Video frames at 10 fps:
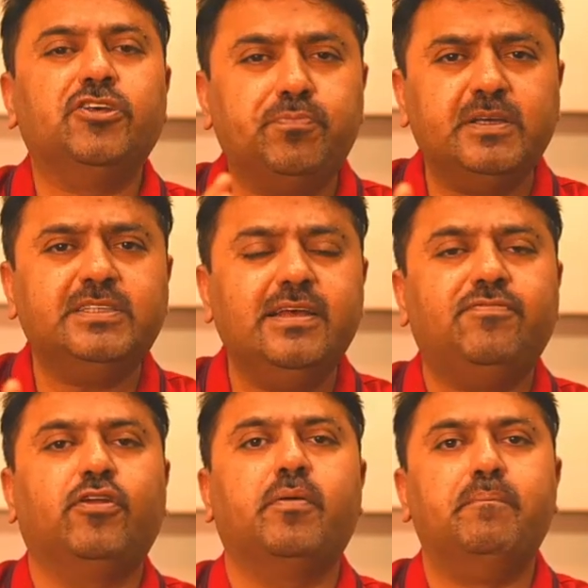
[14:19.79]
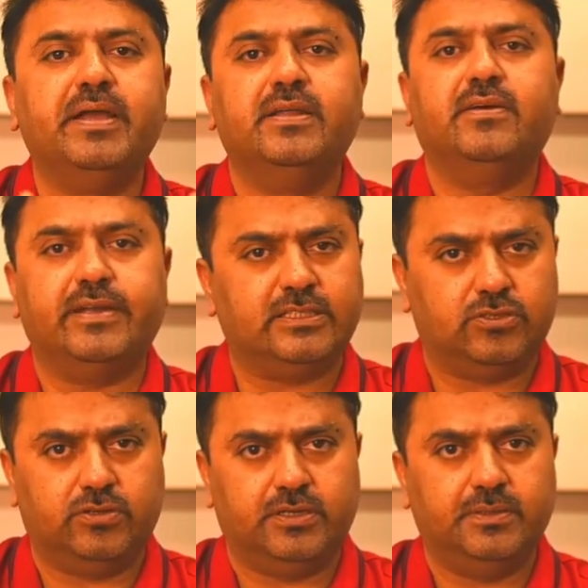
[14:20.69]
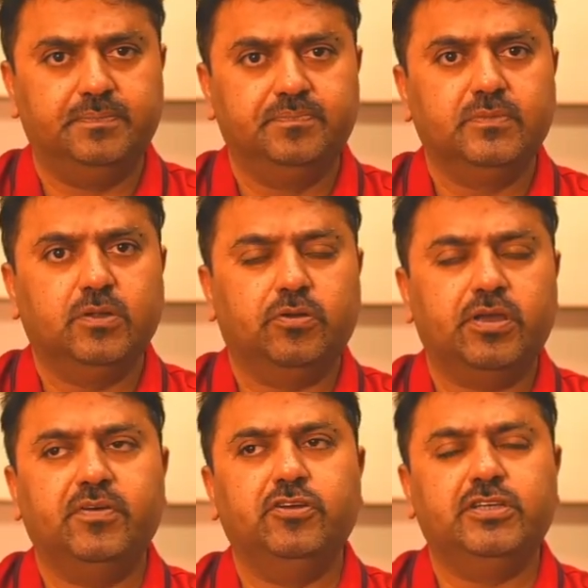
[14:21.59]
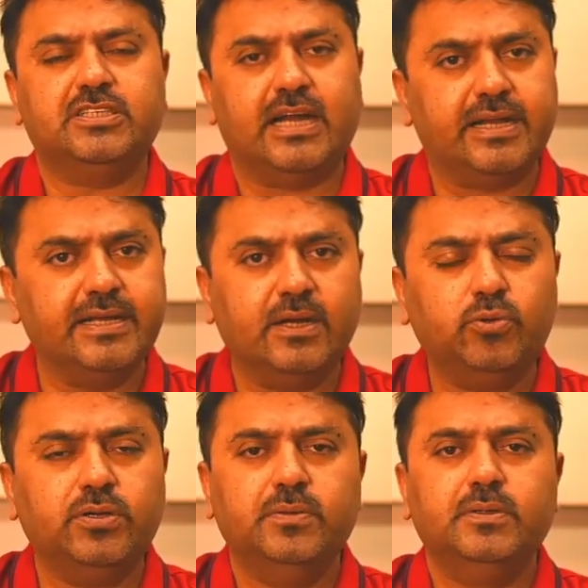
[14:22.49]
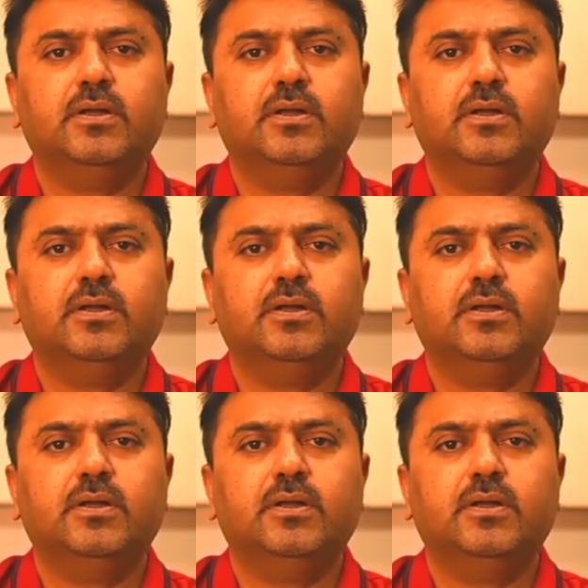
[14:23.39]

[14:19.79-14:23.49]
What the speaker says: especially for a beginner restaurant, okay, when you're just starting out,